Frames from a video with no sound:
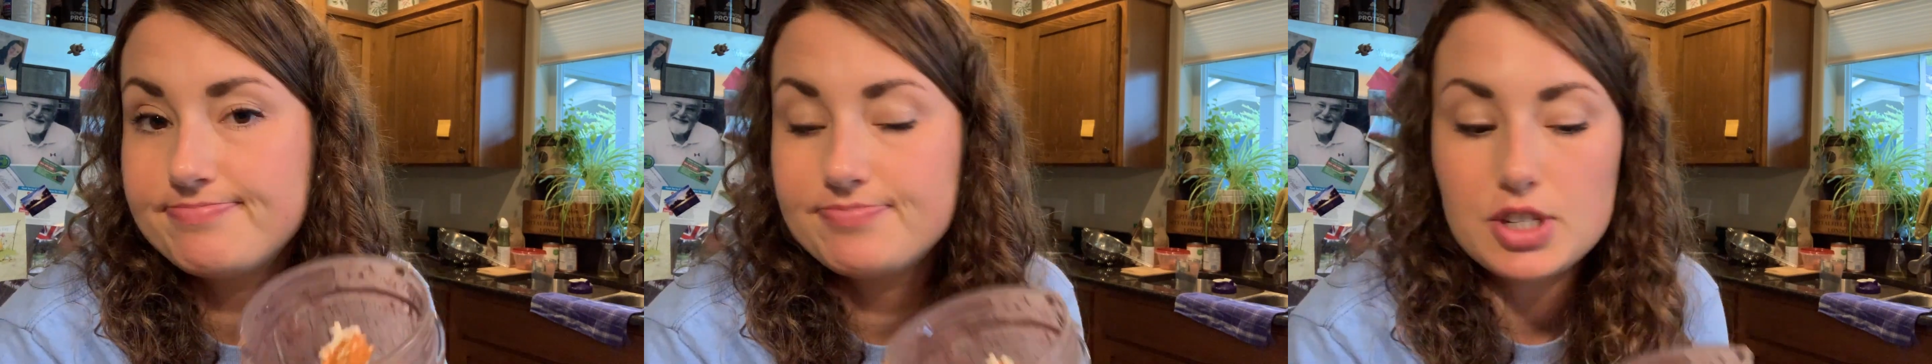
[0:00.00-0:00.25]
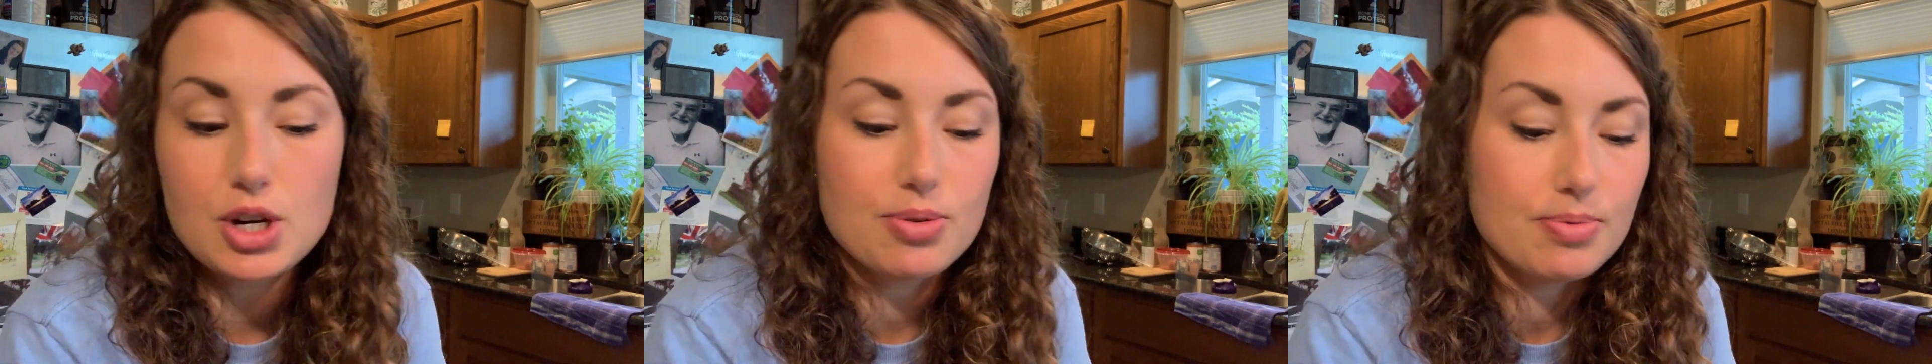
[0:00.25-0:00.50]

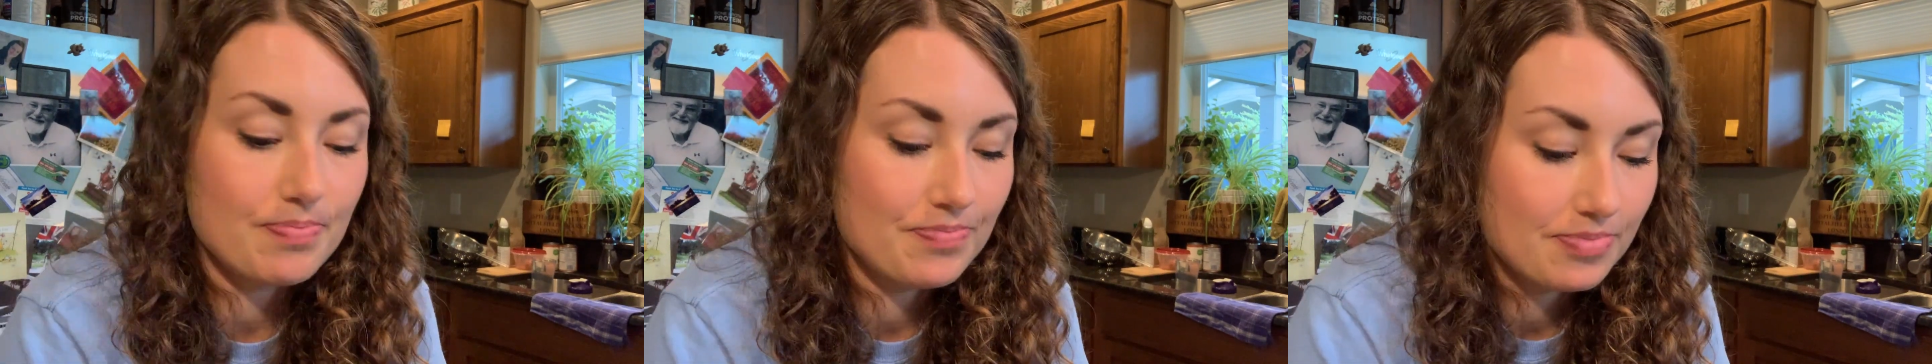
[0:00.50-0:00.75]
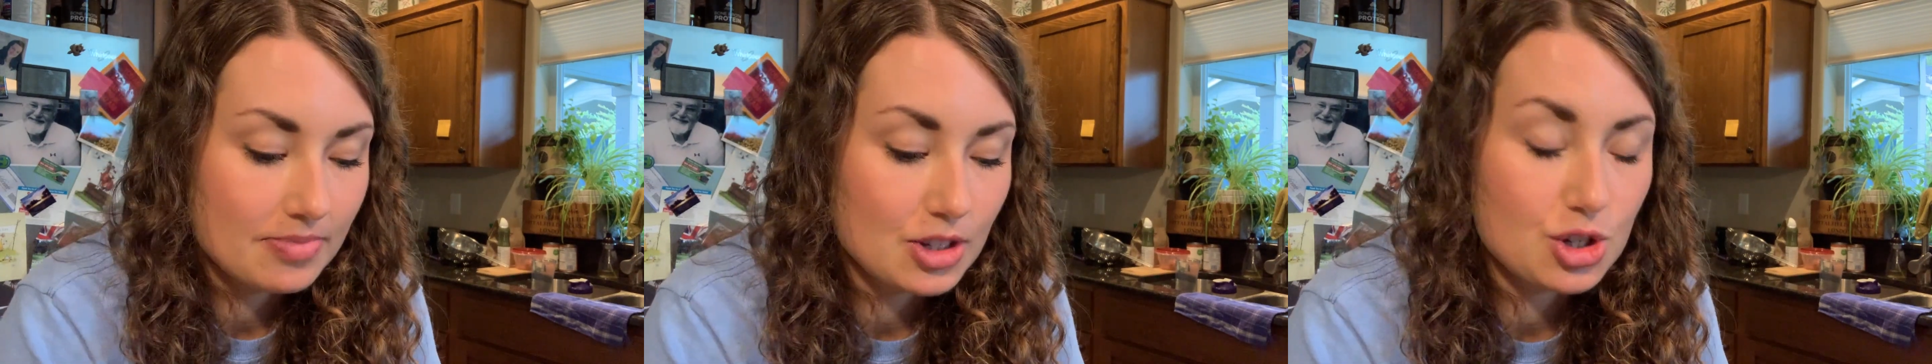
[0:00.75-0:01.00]
So
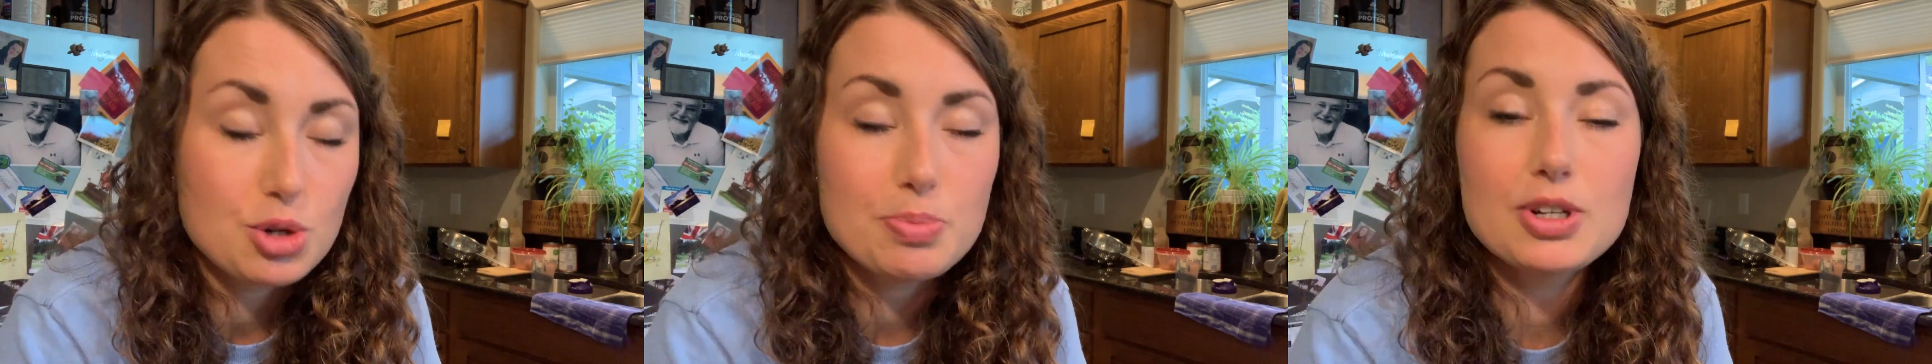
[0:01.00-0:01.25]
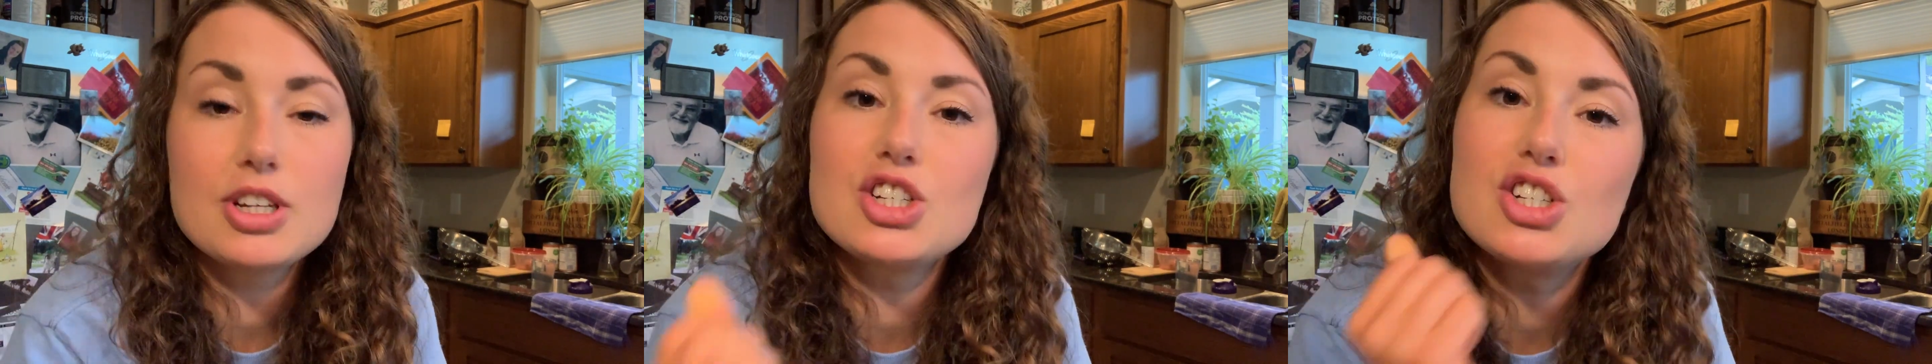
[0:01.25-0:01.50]
super
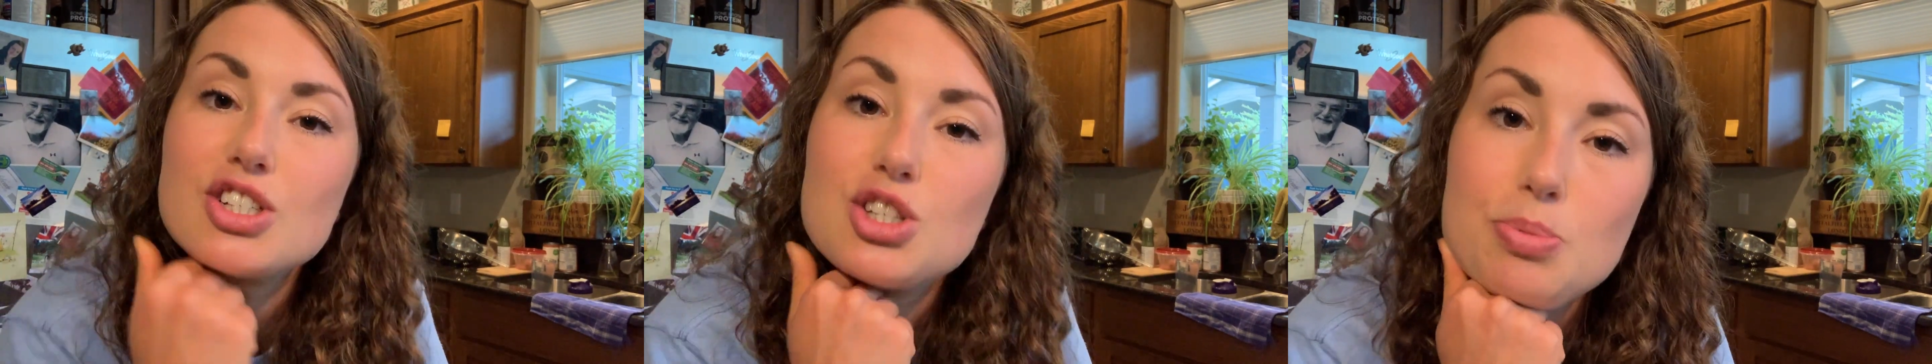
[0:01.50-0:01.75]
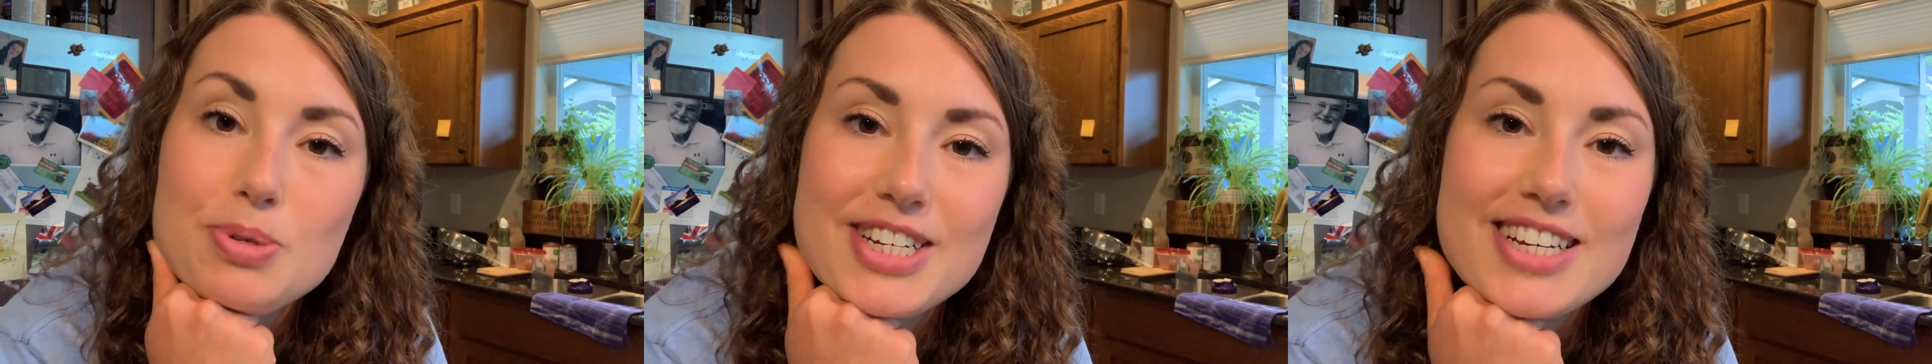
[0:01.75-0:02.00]
delicious,
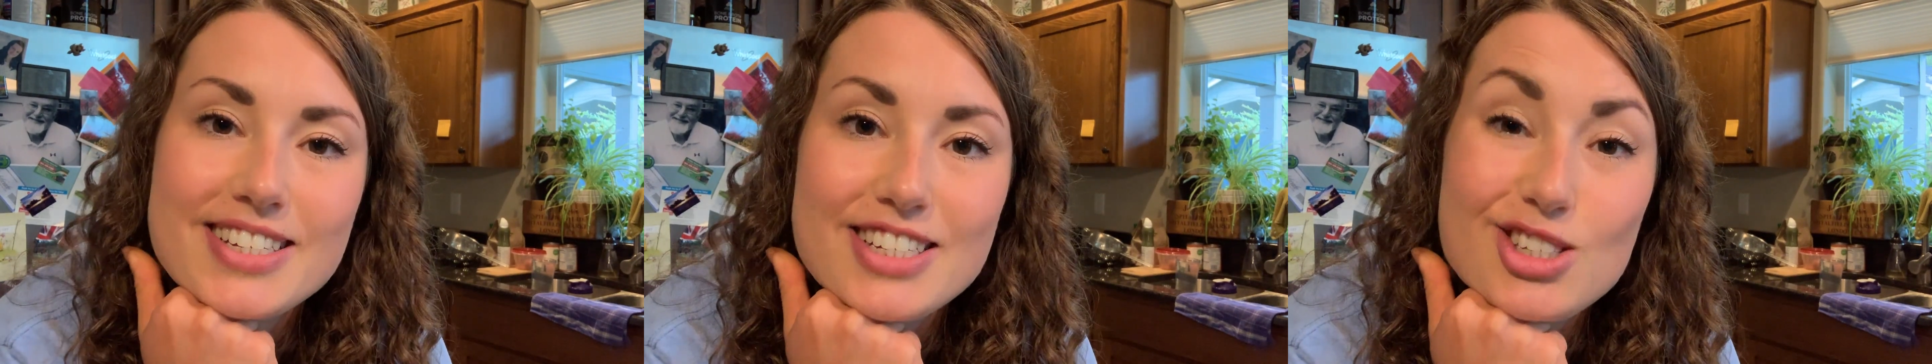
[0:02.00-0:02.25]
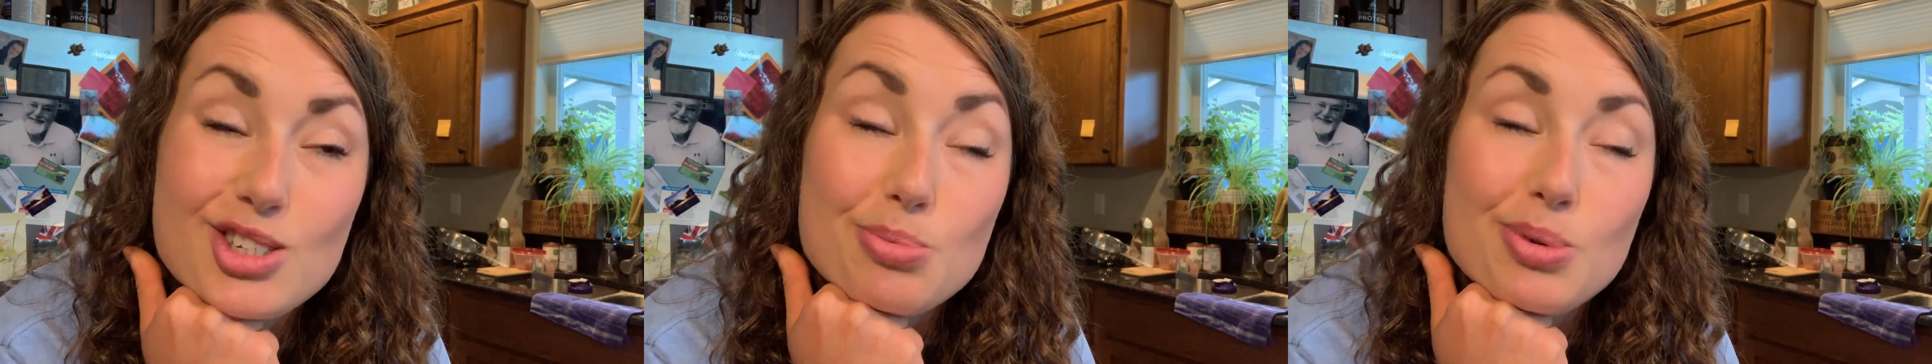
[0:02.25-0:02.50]
super tasty,
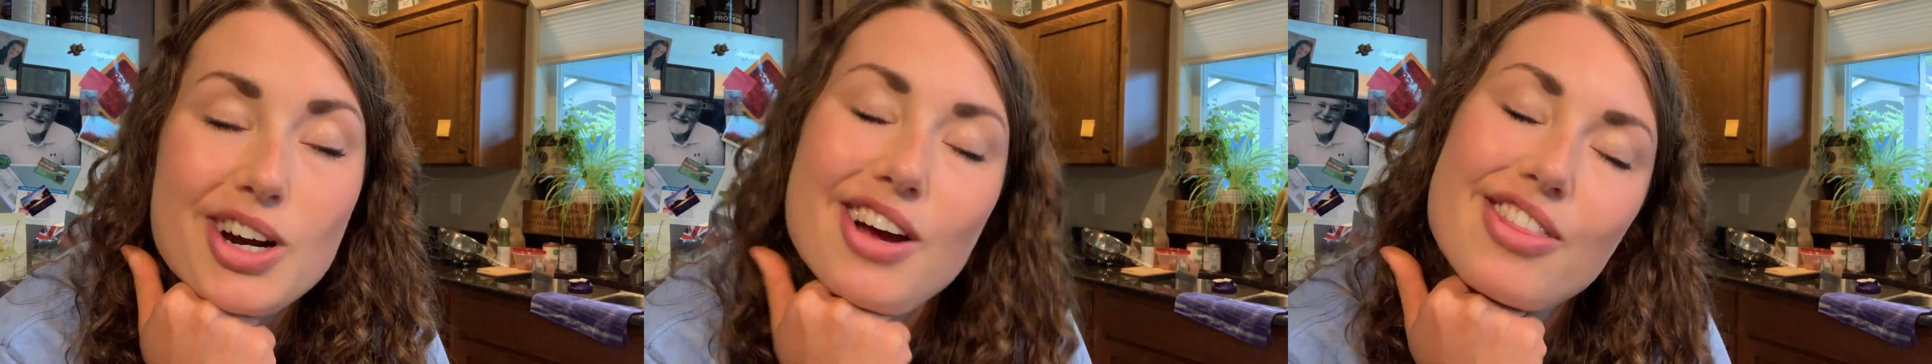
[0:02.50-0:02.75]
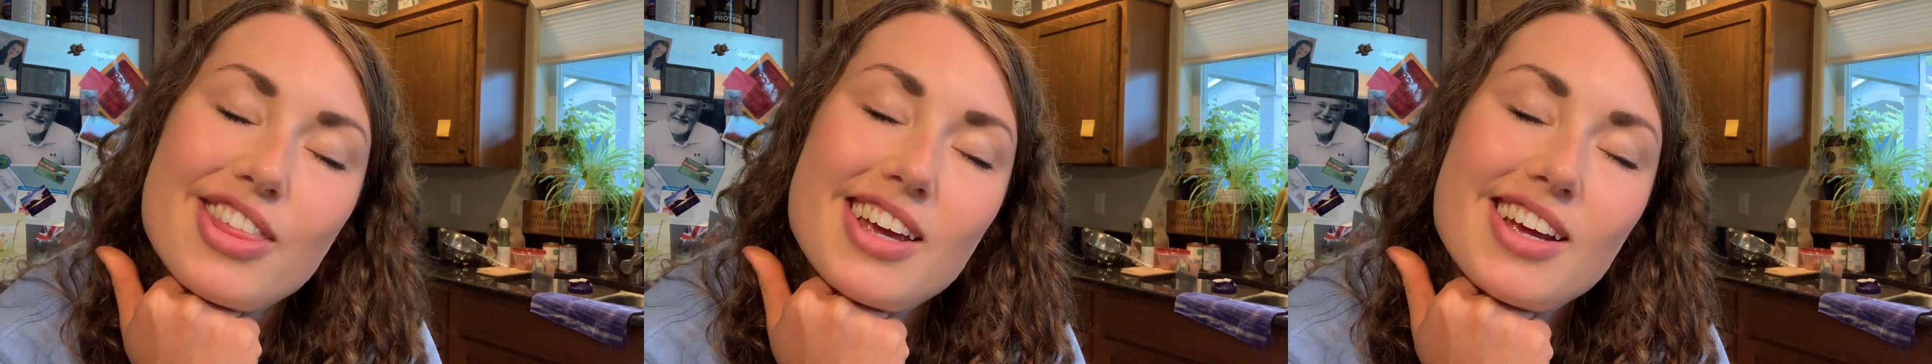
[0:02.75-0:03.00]
super
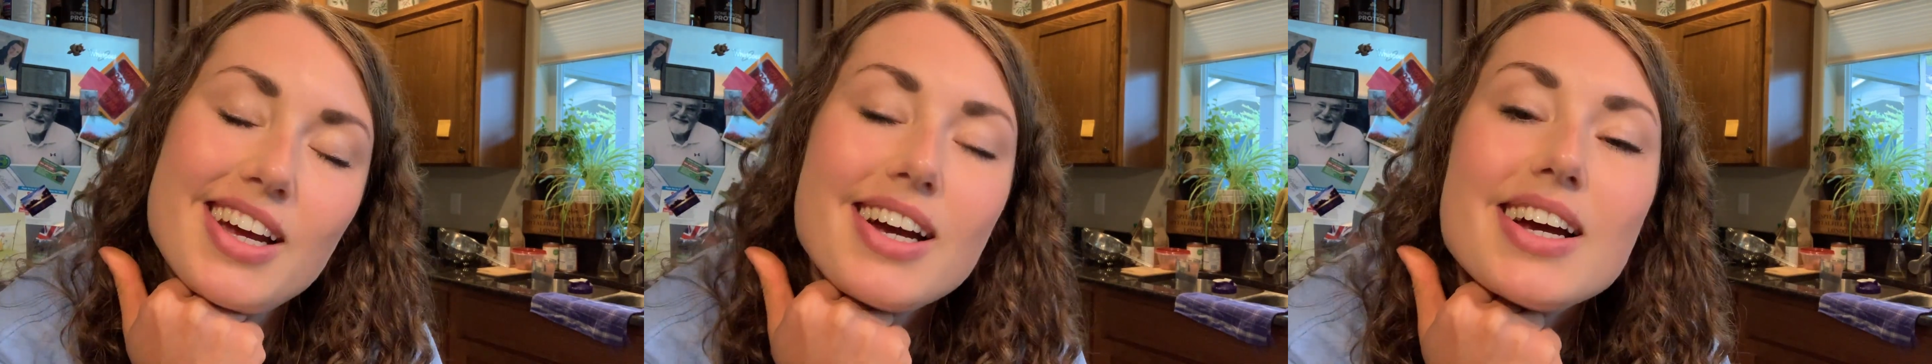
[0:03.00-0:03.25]
healthy,